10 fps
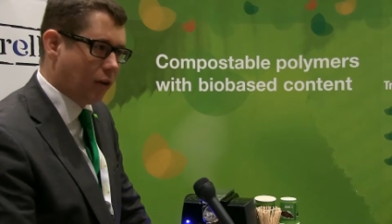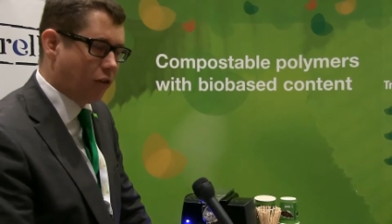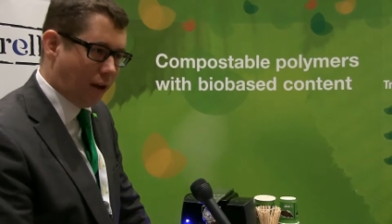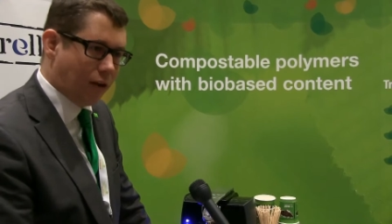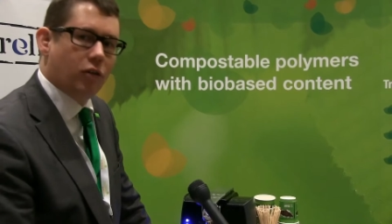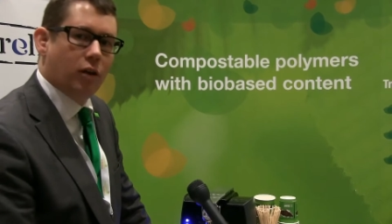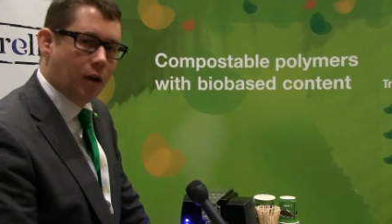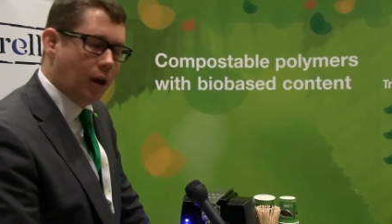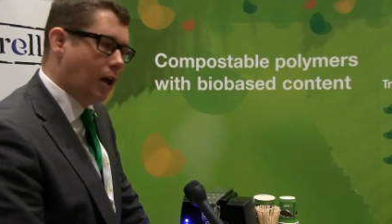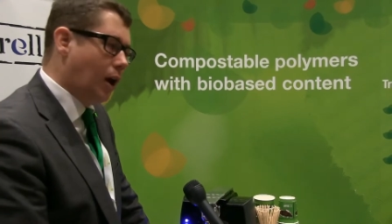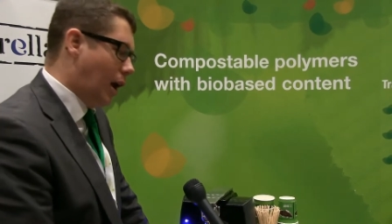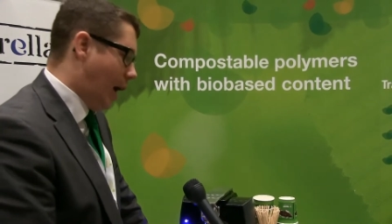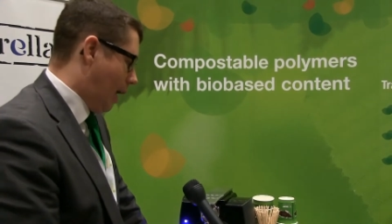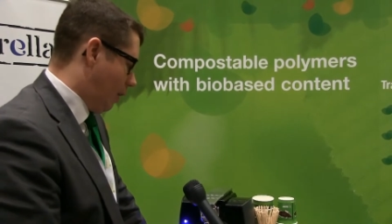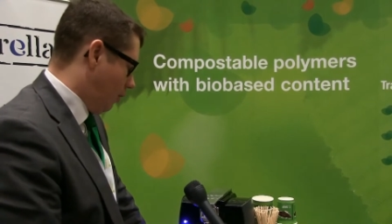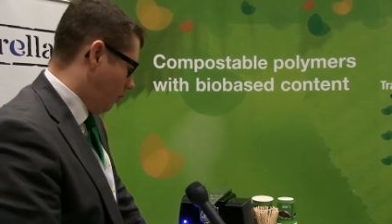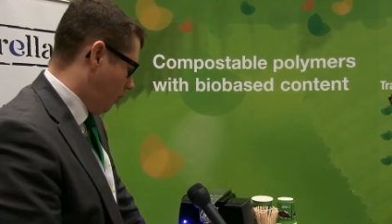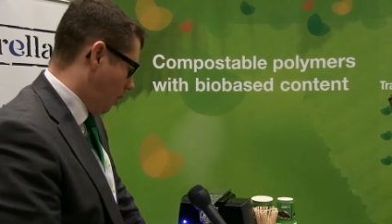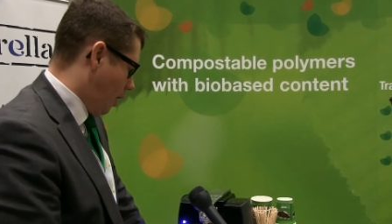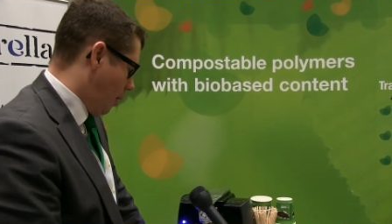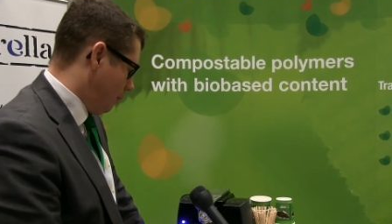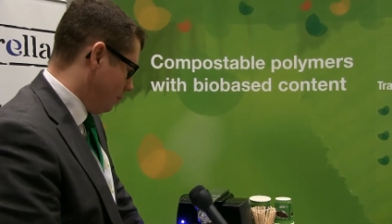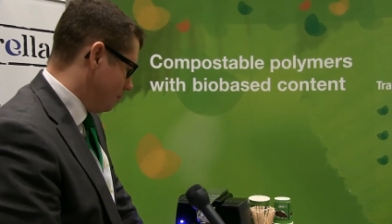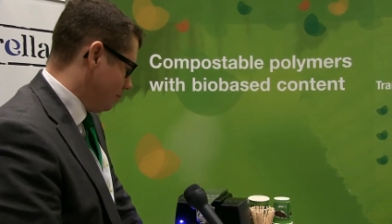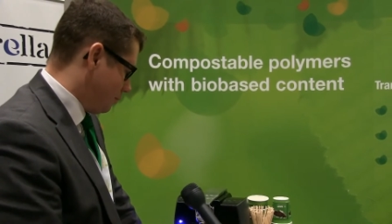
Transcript: being sent. And um,